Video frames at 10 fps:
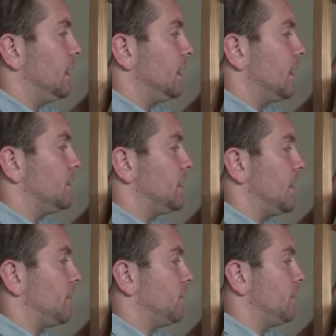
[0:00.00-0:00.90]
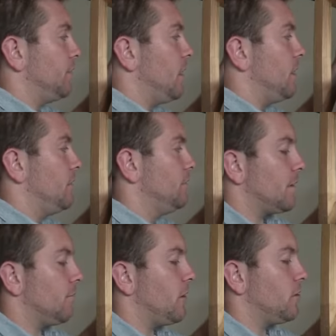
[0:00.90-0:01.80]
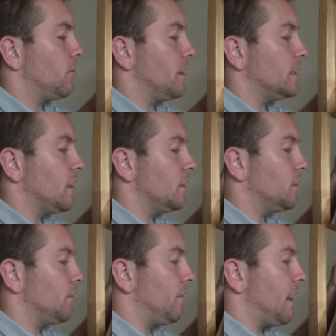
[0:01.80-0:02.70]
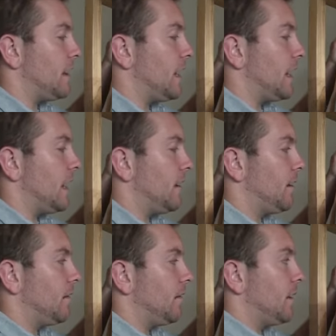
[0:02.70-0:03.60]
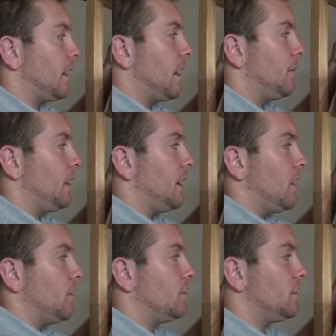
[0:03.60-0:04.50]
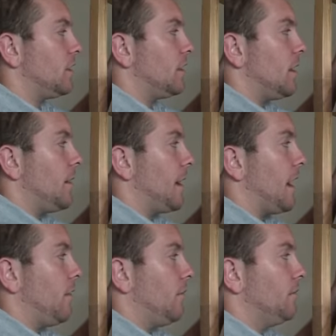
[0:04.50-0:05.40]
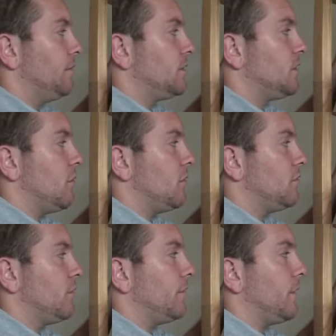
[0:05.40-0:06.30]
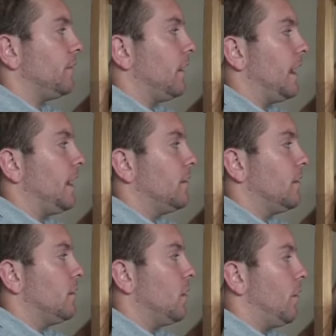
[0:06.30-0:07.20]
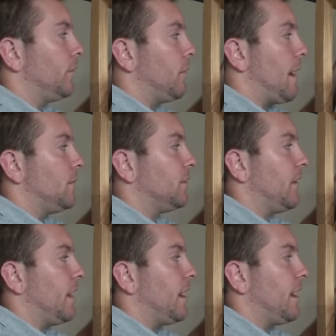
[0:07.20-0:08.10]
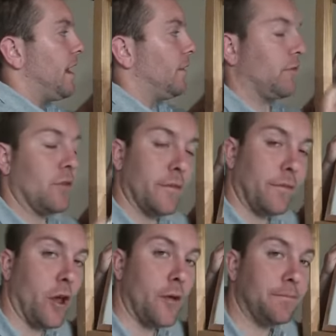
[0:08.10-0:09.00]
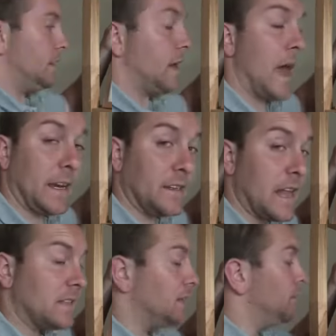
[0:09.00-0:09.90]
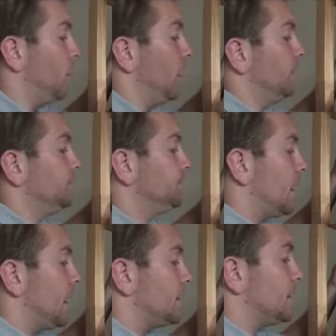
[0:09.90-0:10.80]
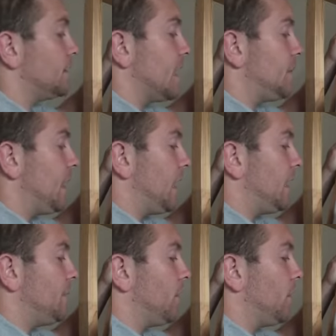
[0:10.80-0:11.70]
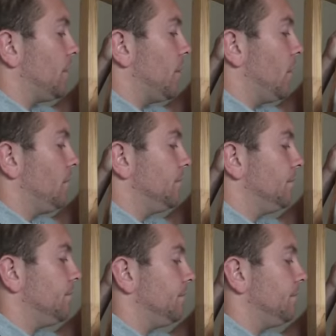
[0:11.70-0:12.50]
and goes out through the flow. 300 degrees starts off around here and we lose about 250 off to atmosphere out through the flue. A condensing boiler has the same heat input at the bottom,